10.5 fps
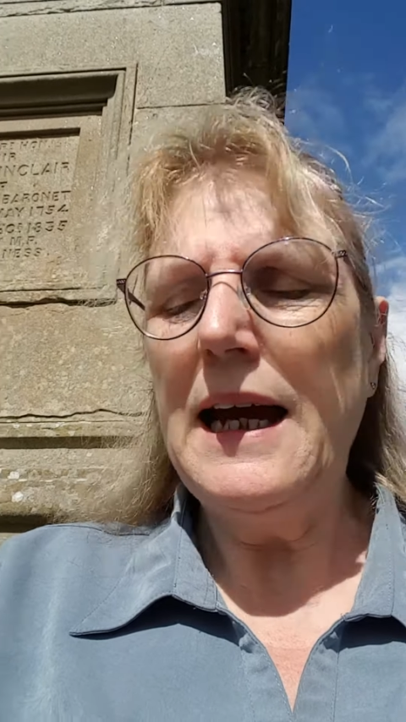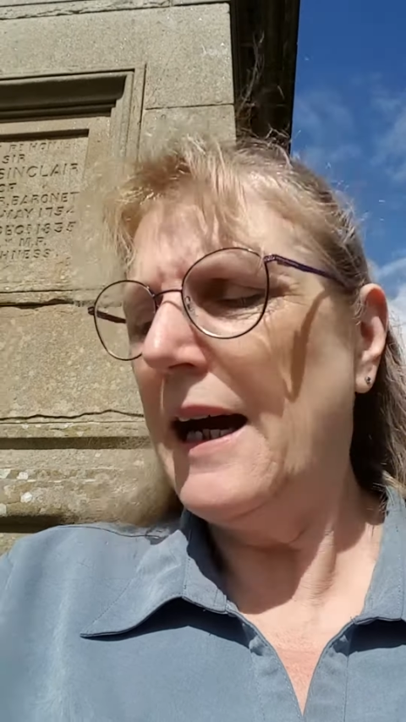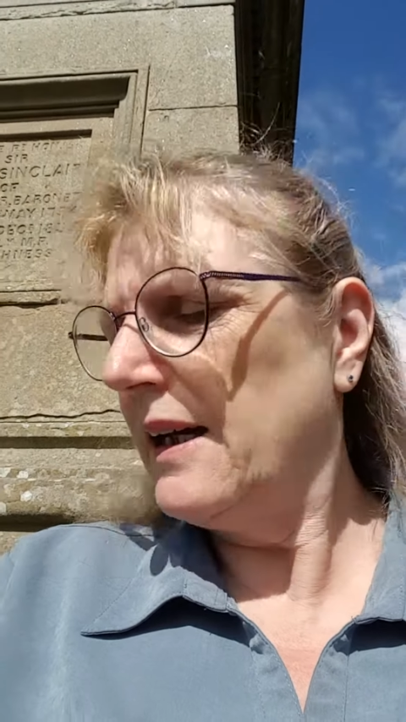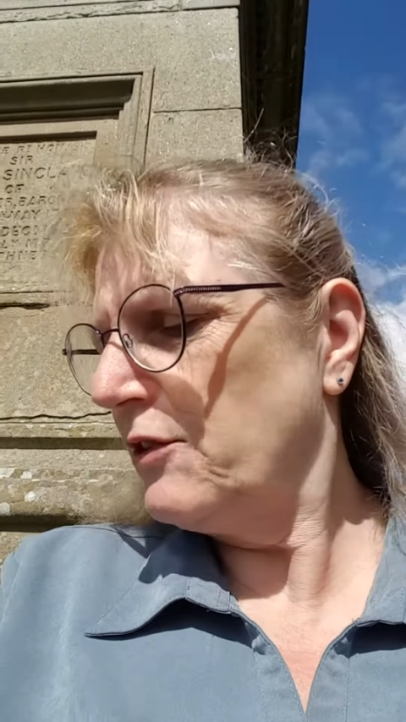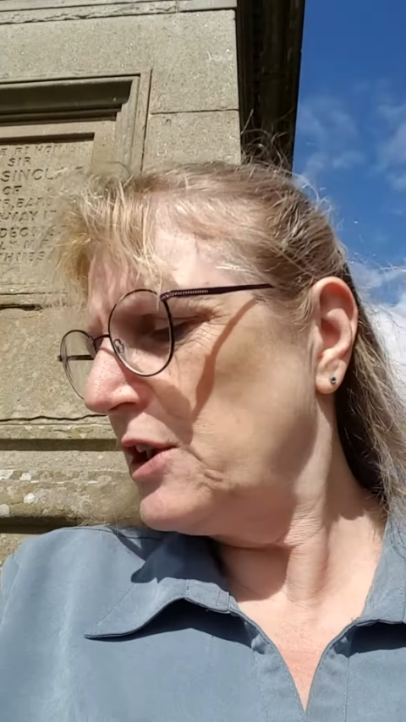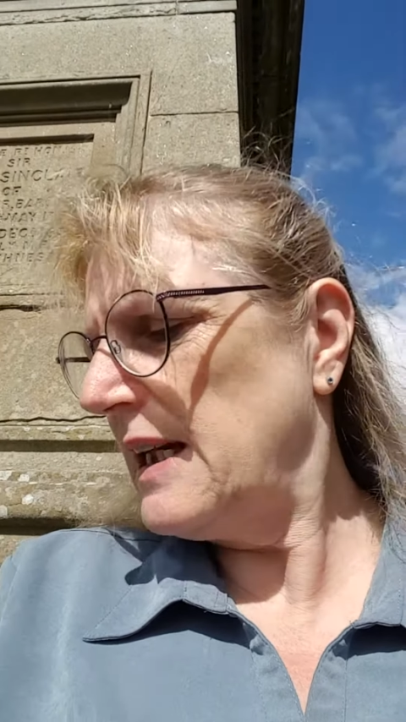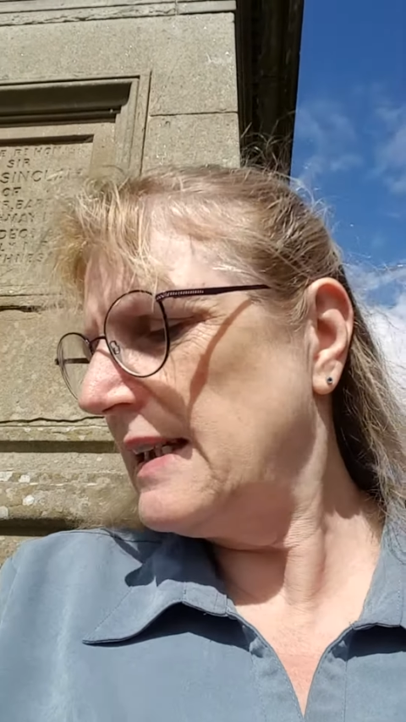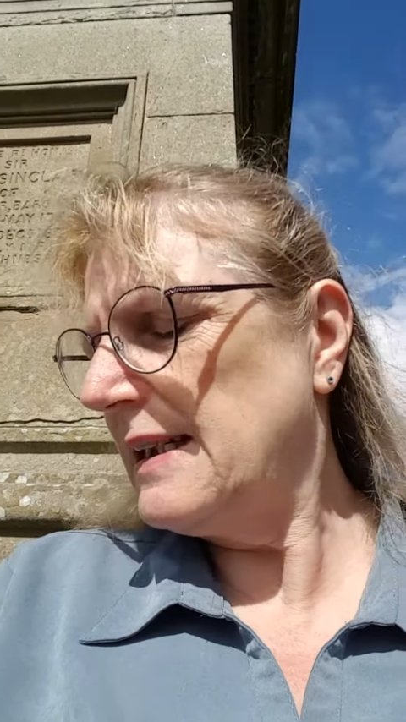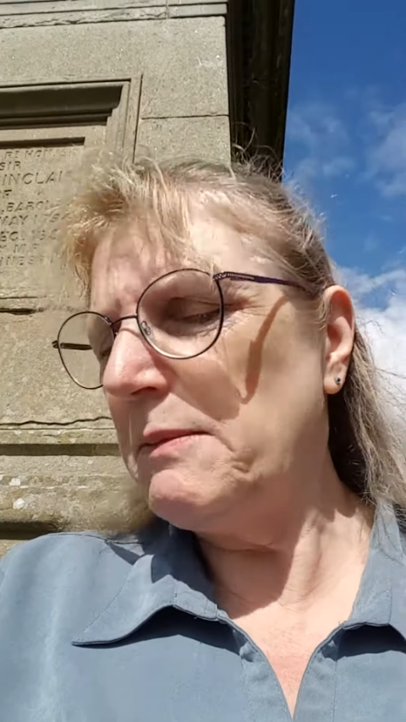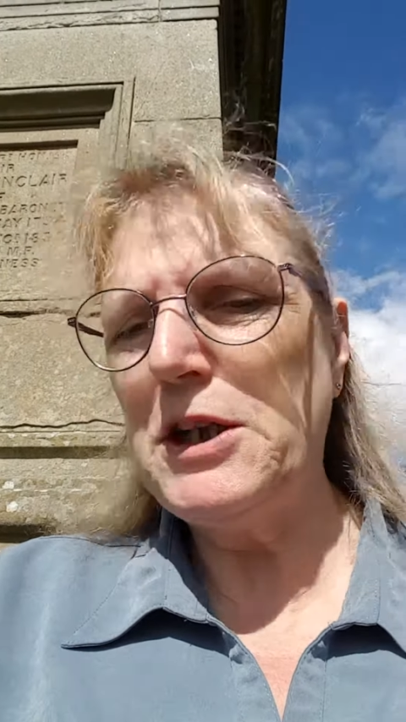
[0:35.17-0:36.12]
And I've just
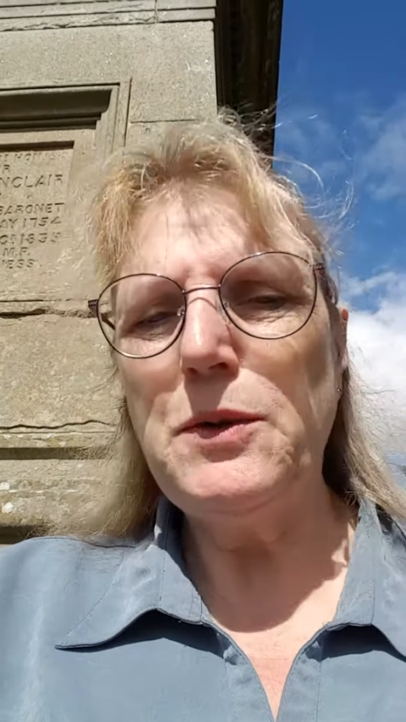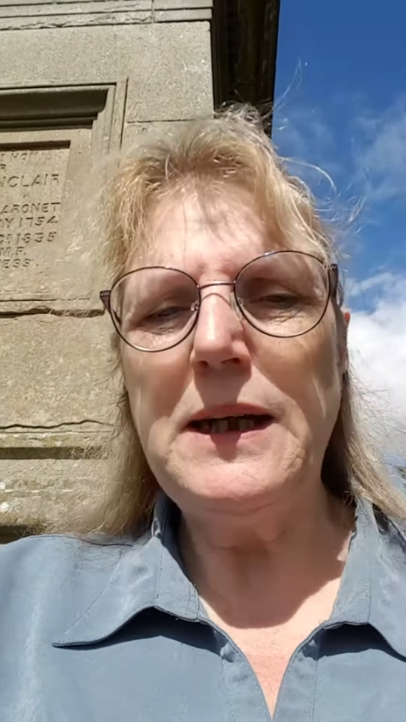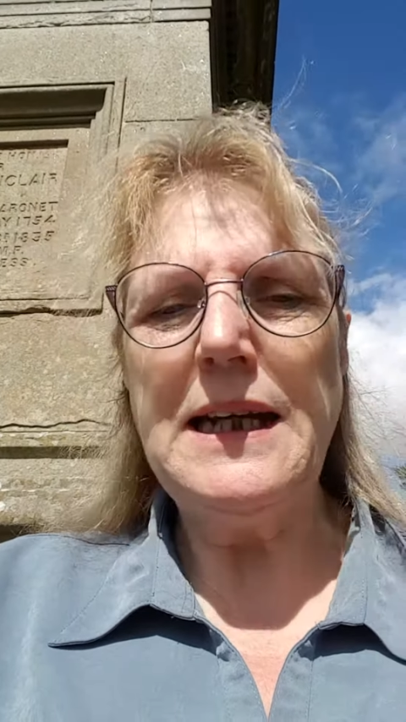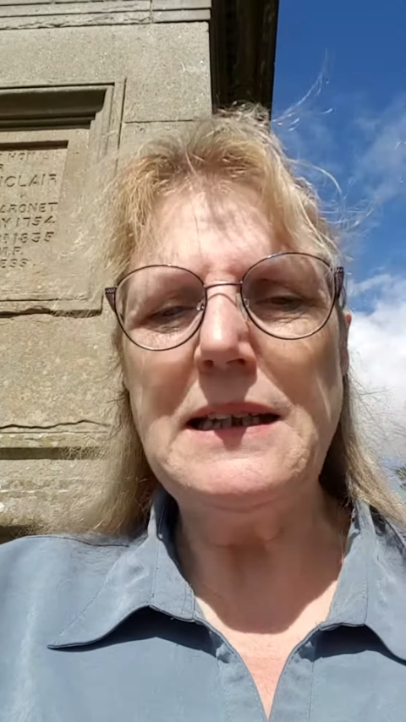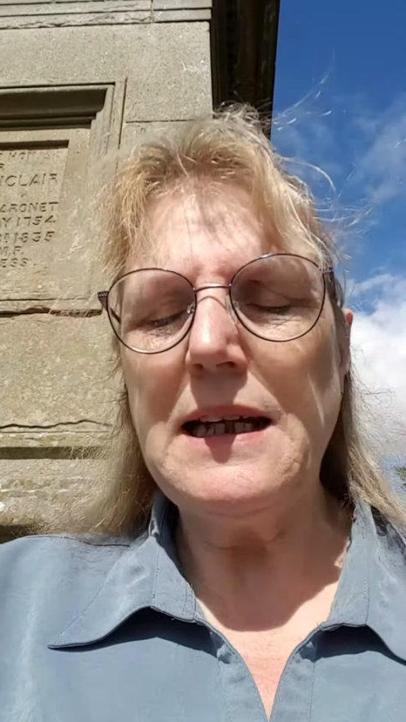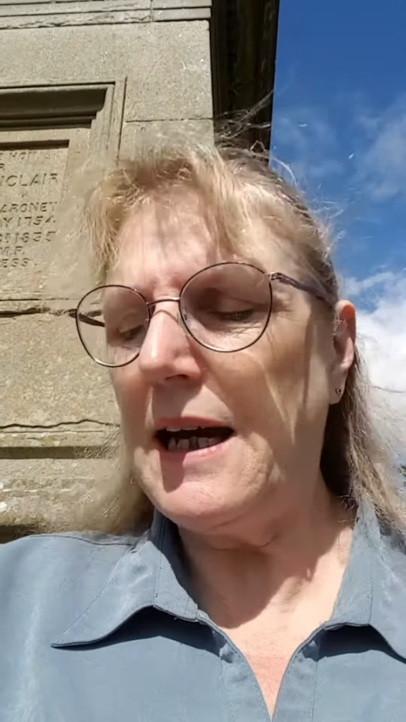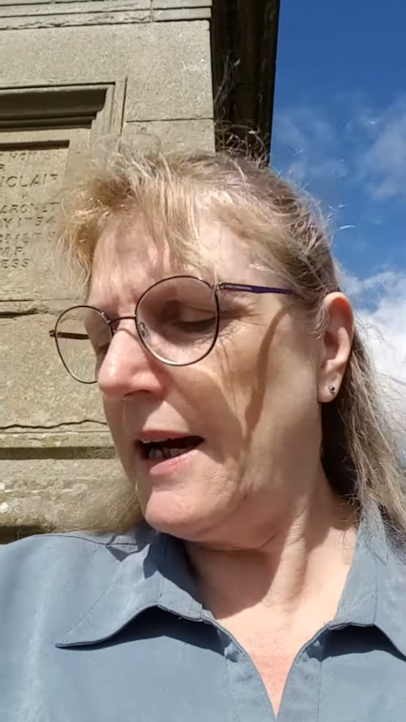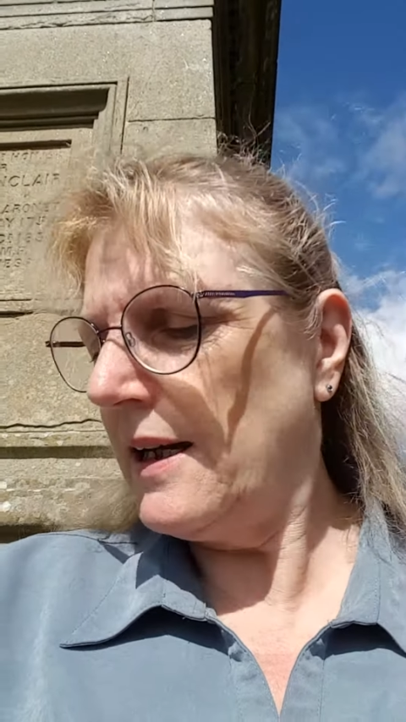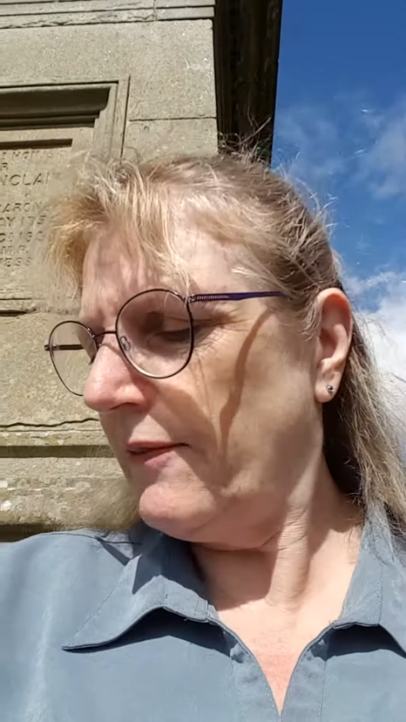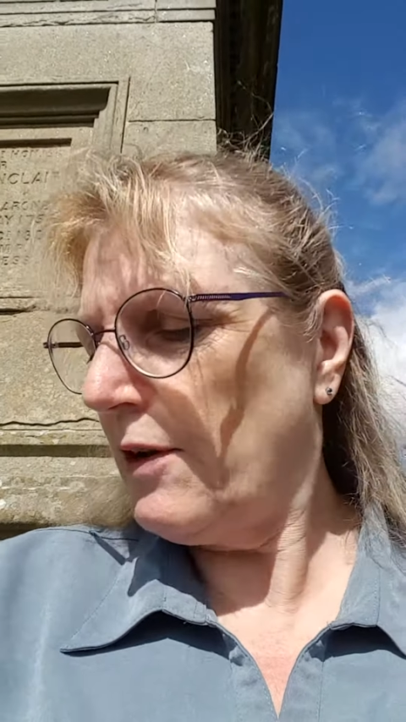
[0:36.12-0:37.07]
had something to eat,
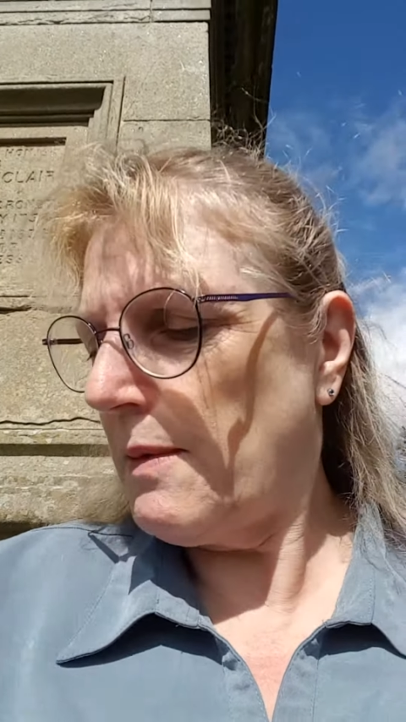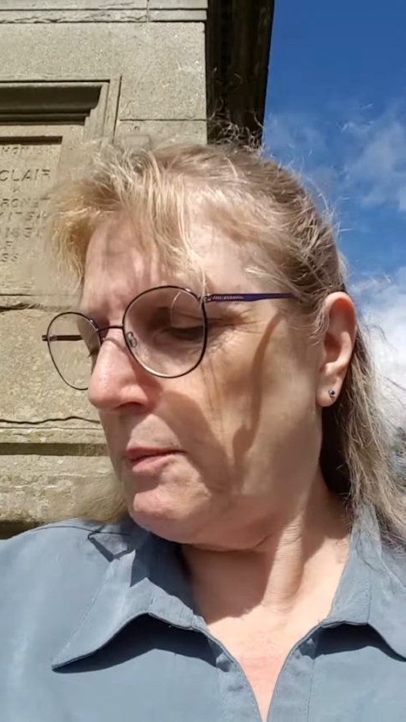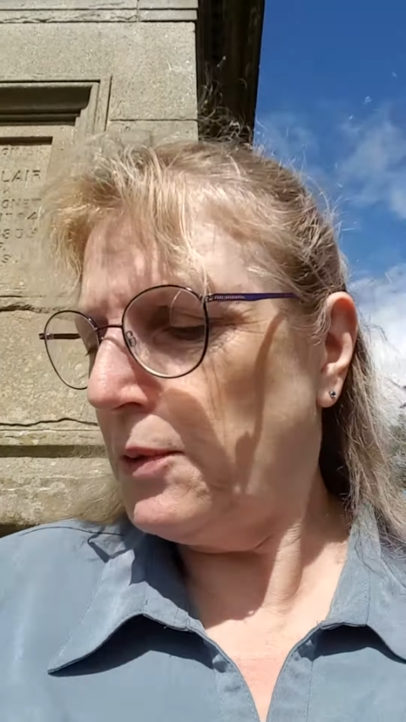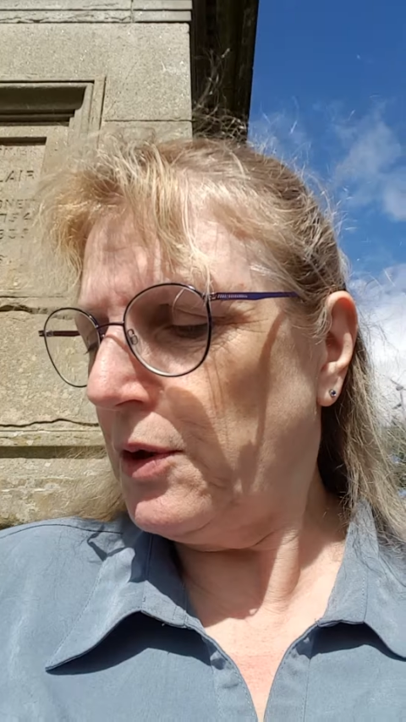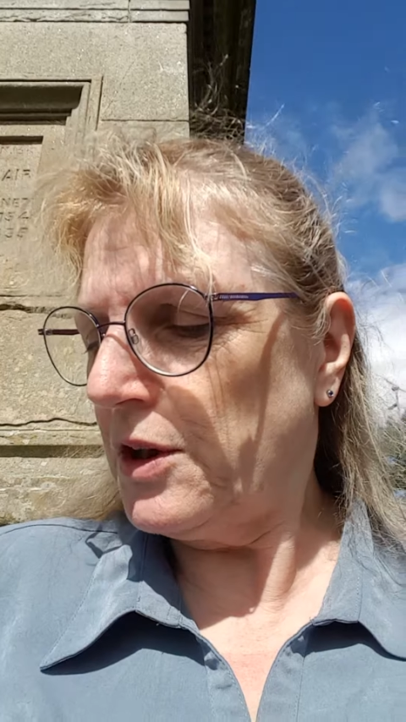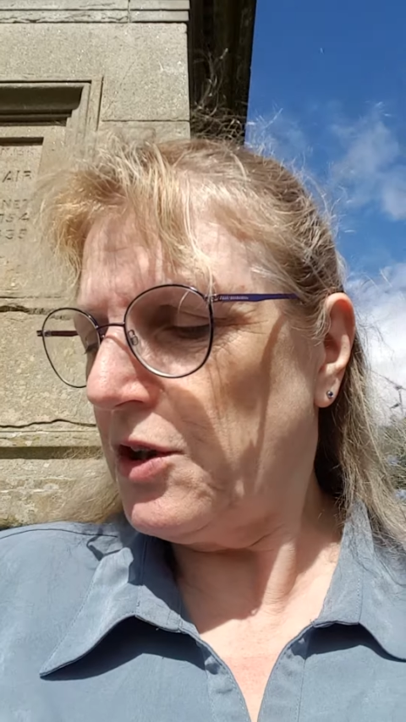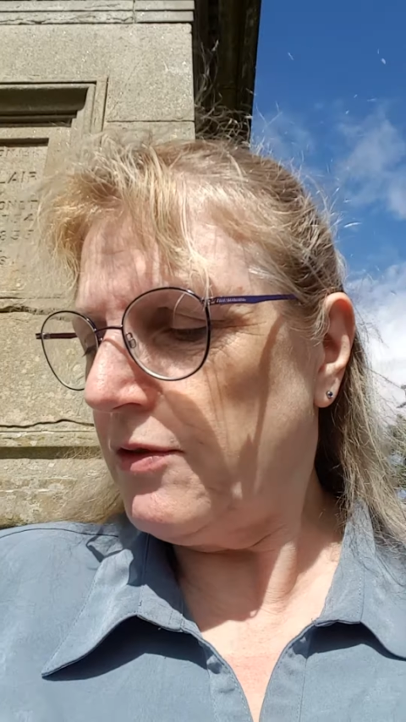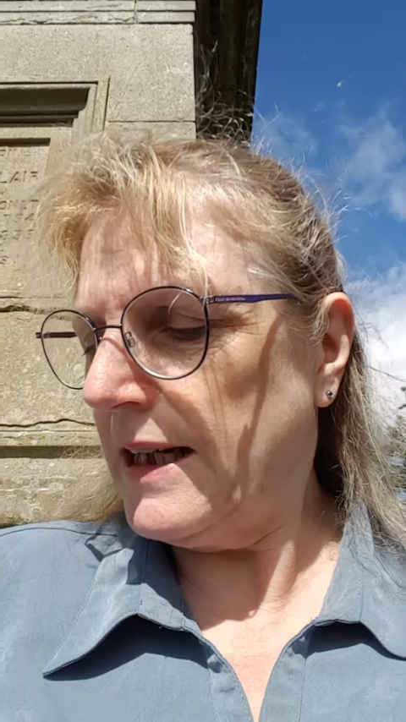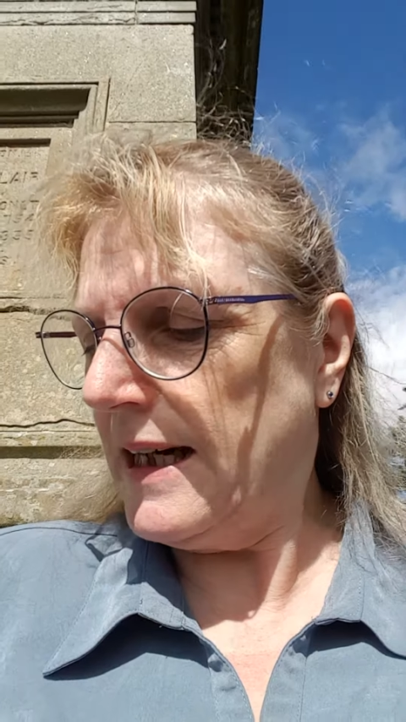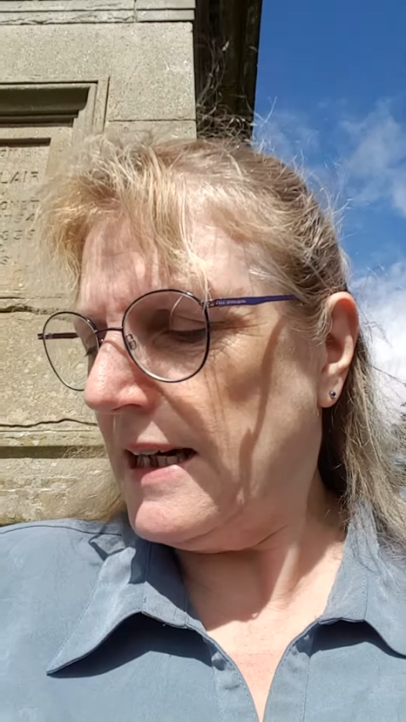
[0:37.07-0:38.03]
and I've got my book to
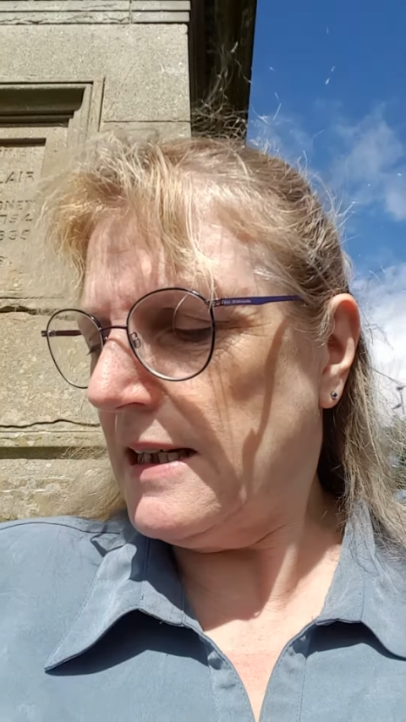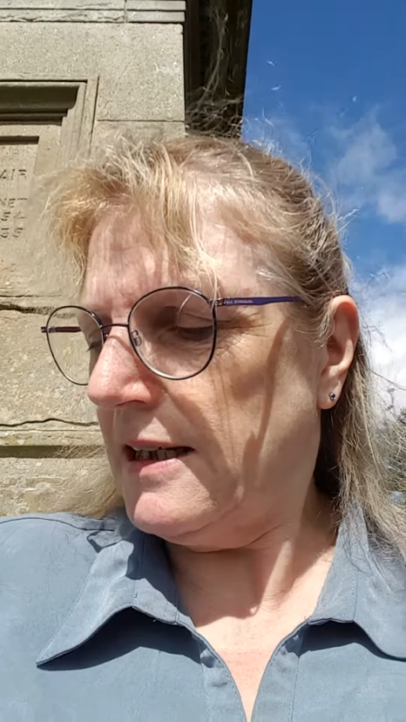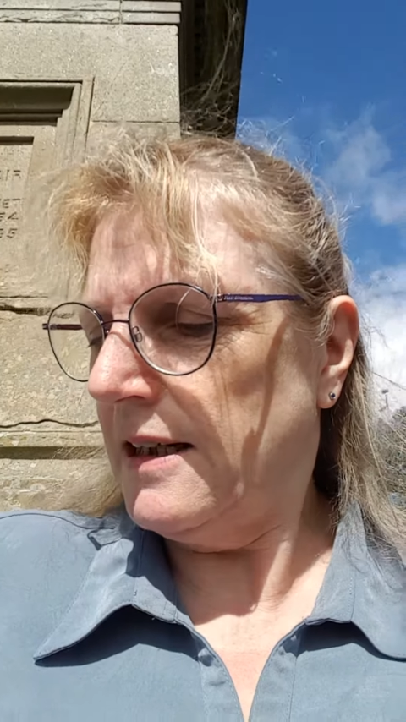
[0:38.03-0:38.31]
read,